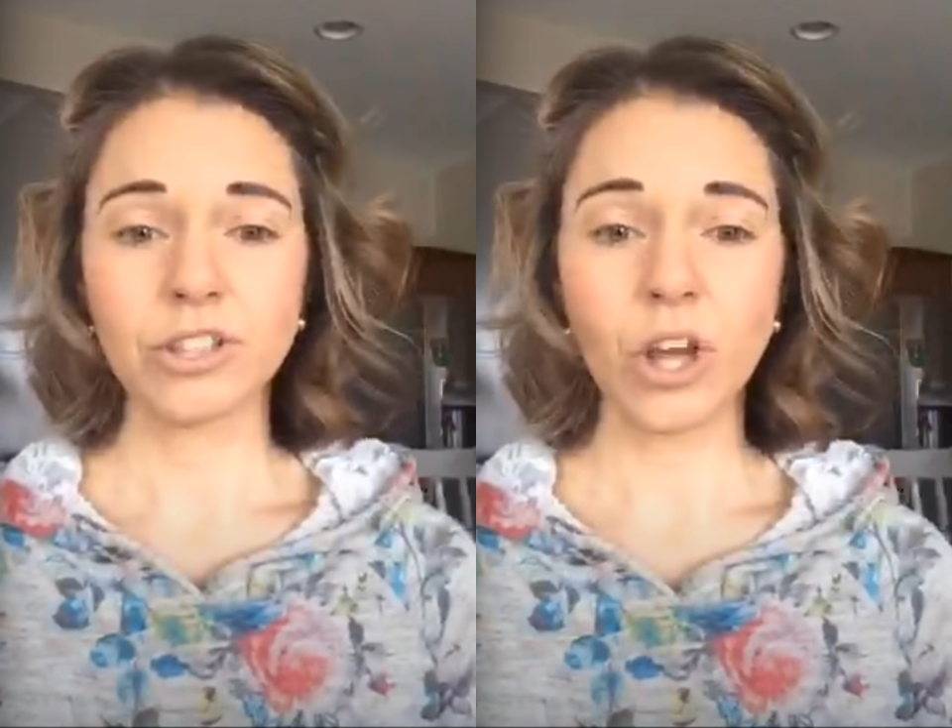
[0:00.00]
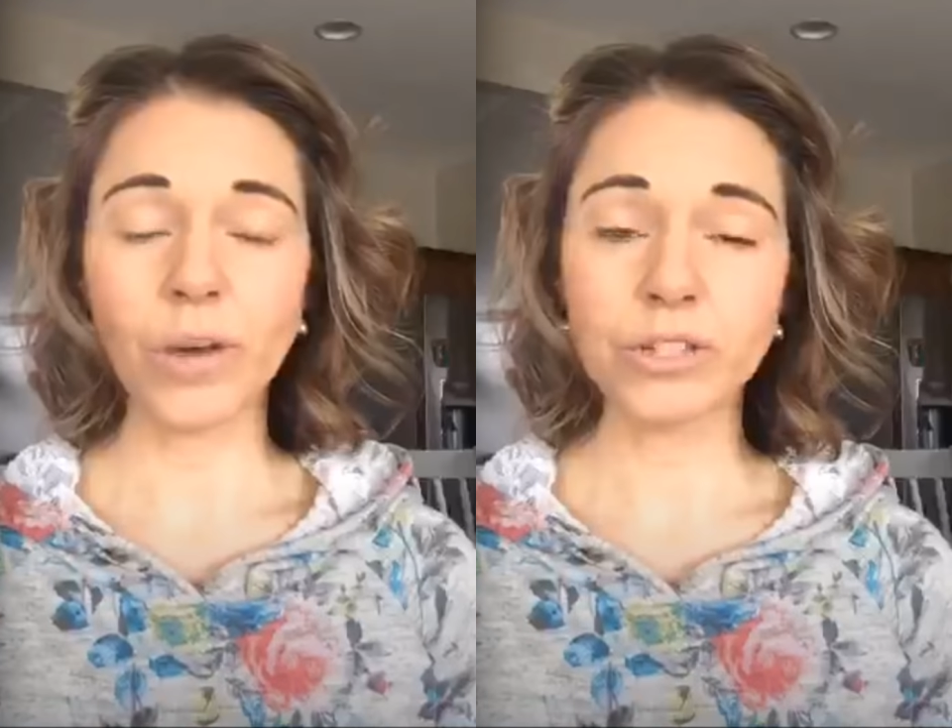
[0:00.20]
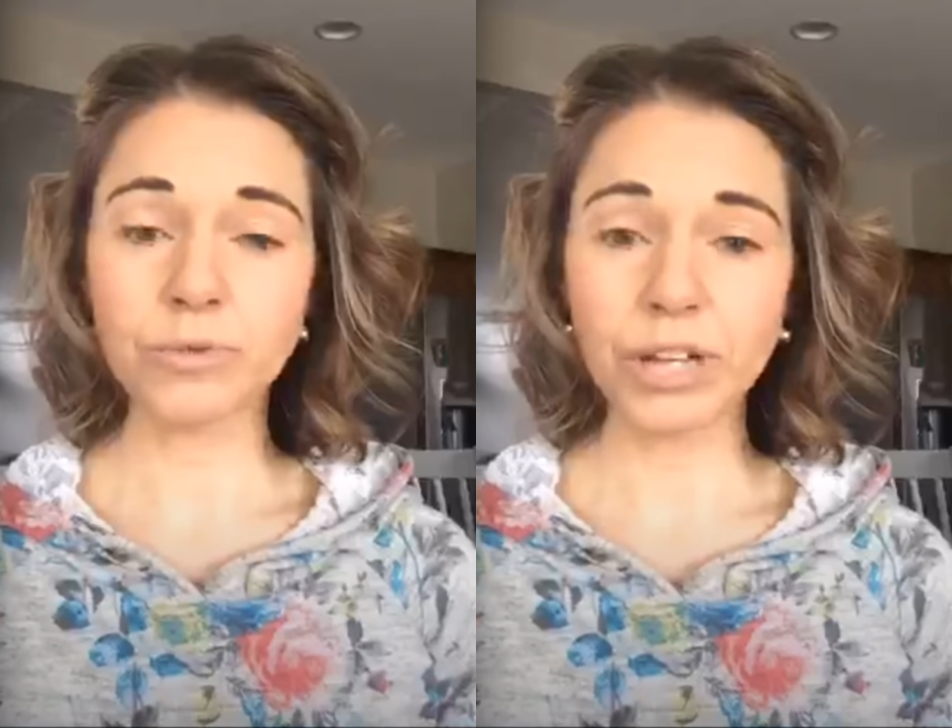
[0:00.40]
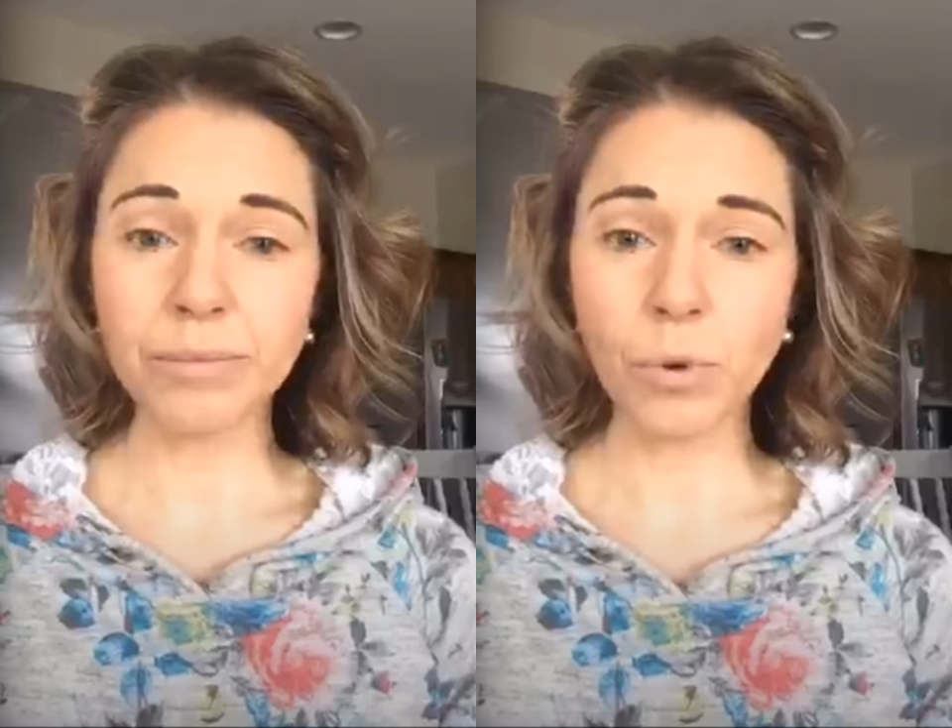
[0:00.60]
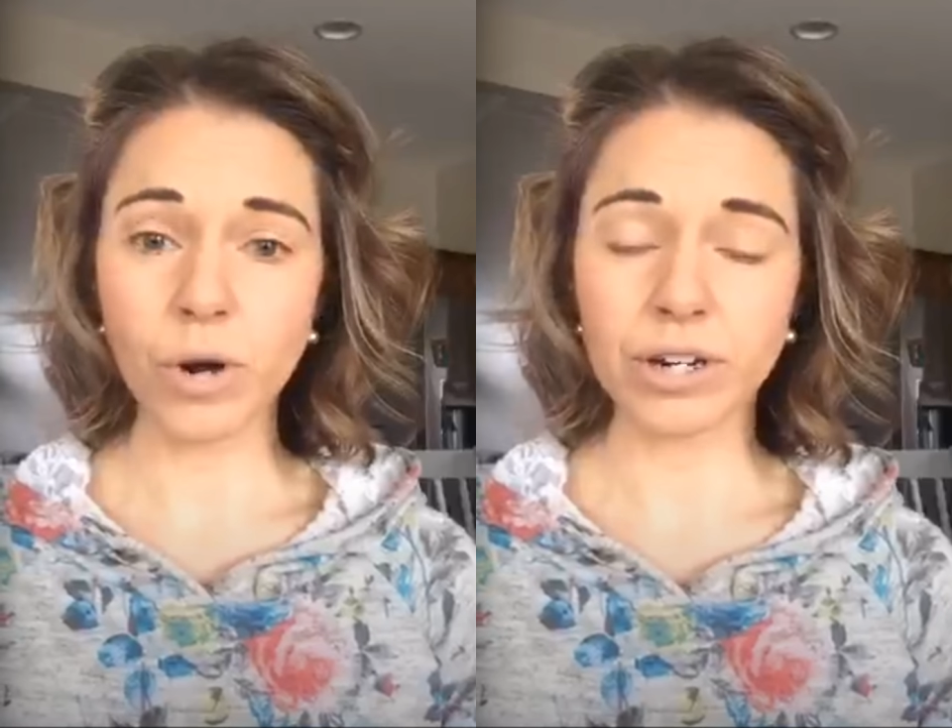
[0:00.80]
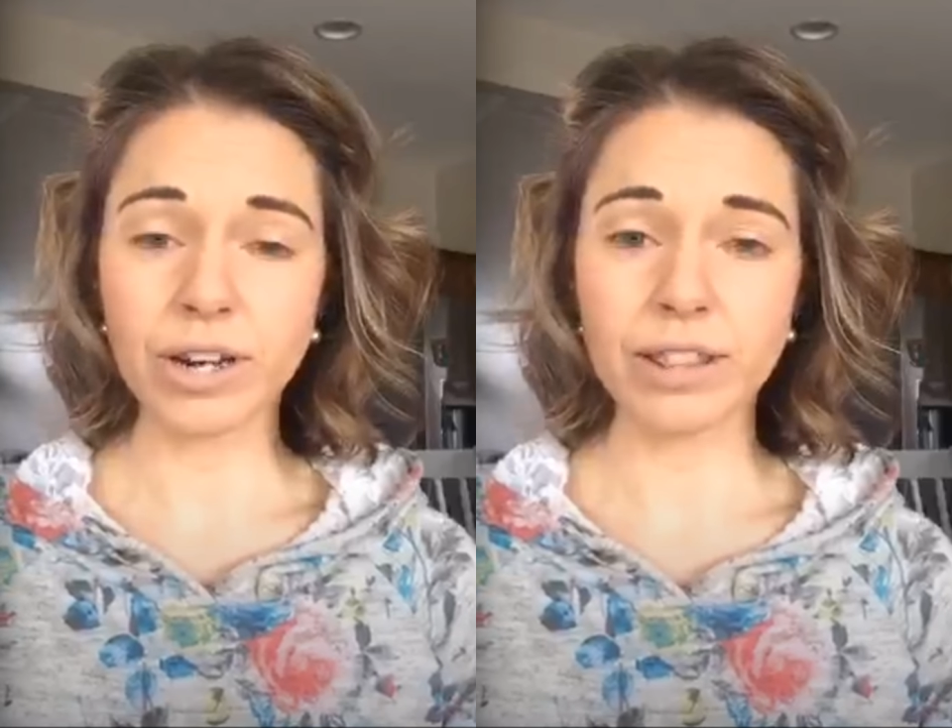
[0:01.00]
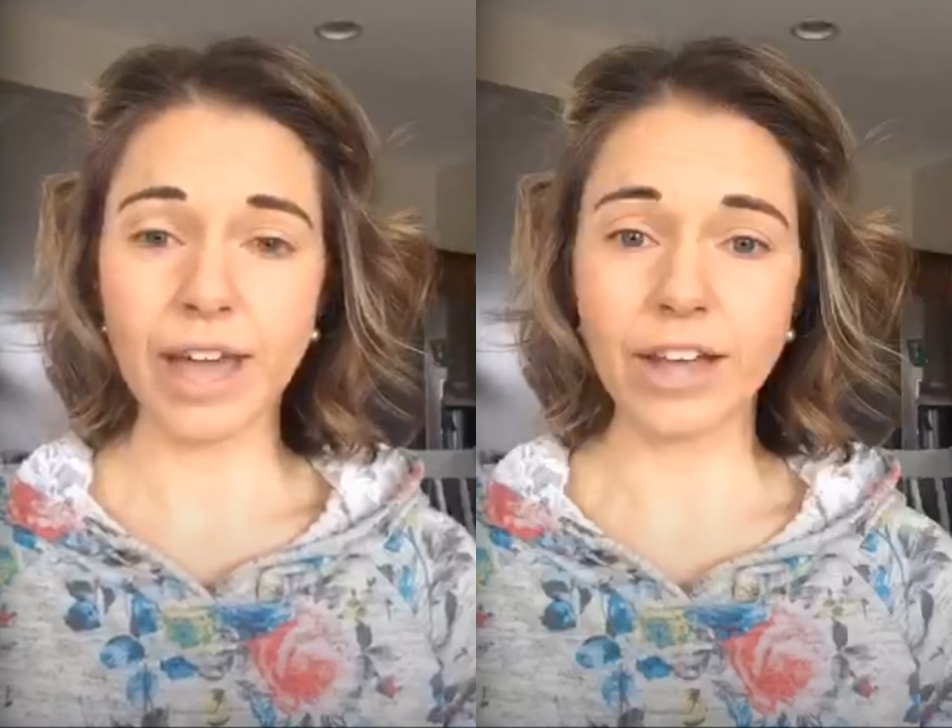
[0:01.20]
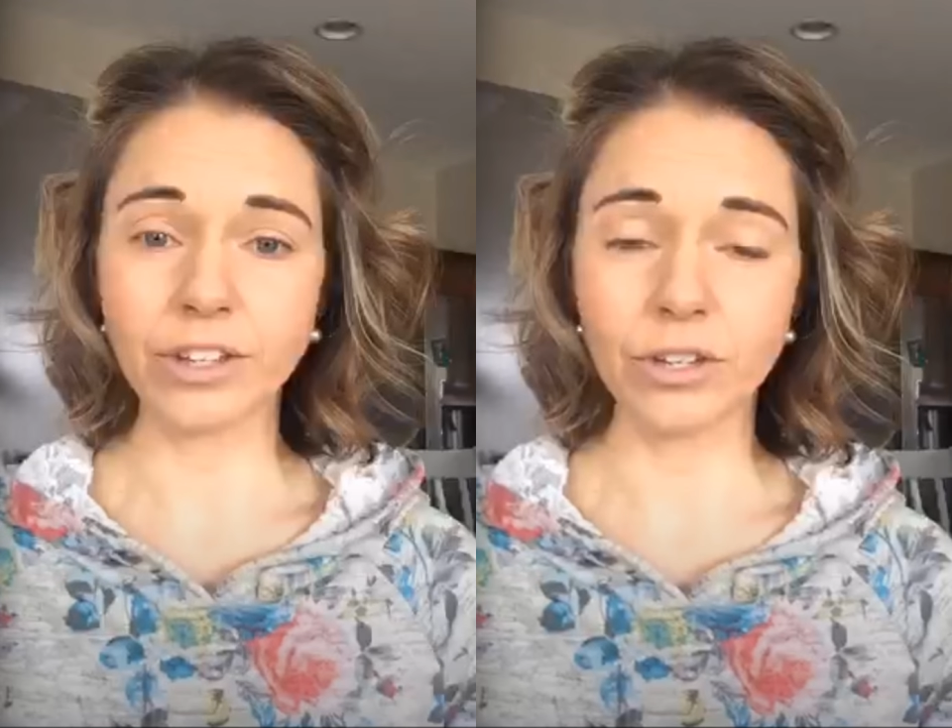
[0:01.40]
So it's really important
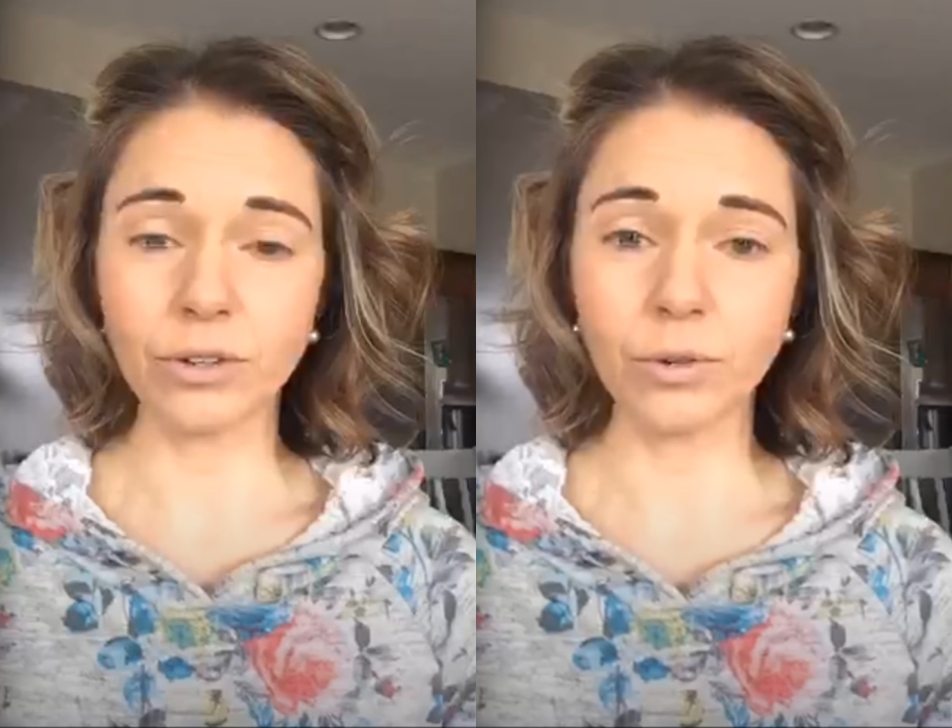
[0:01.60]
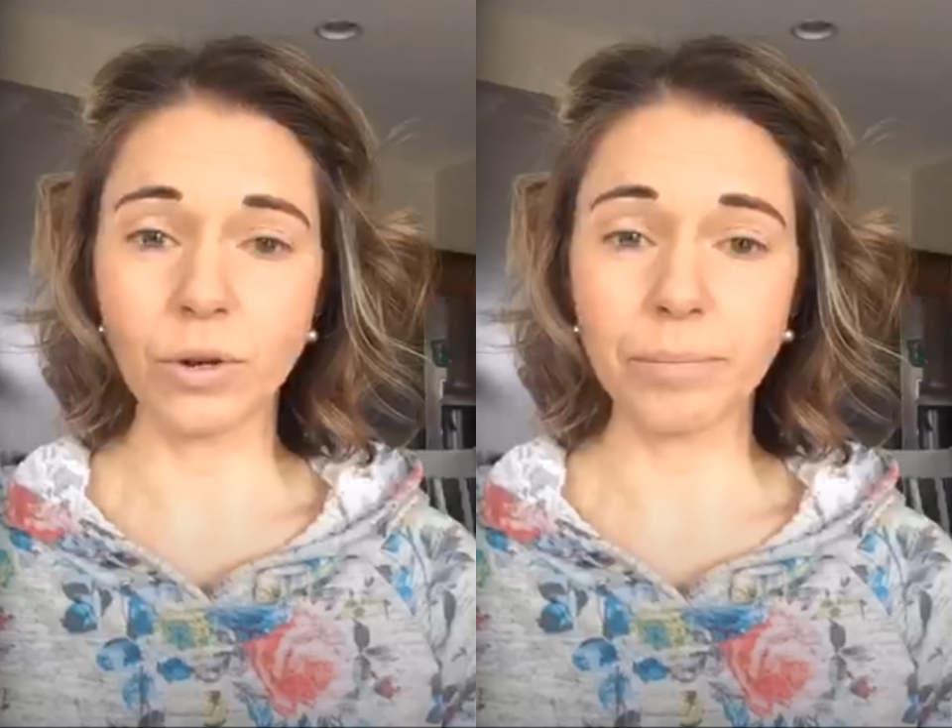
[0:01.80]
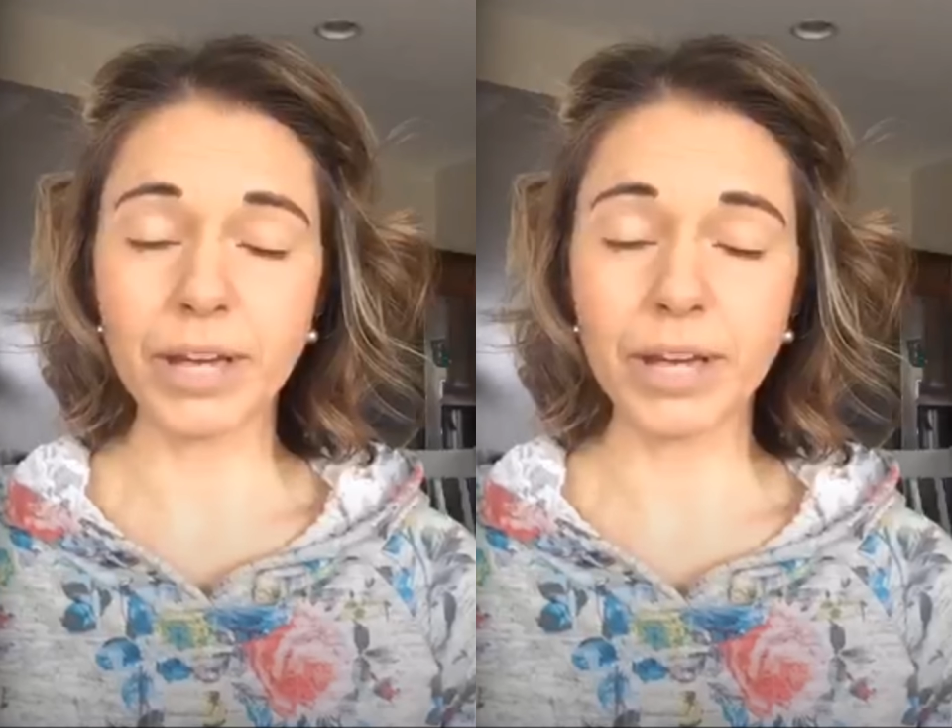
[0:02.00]
that you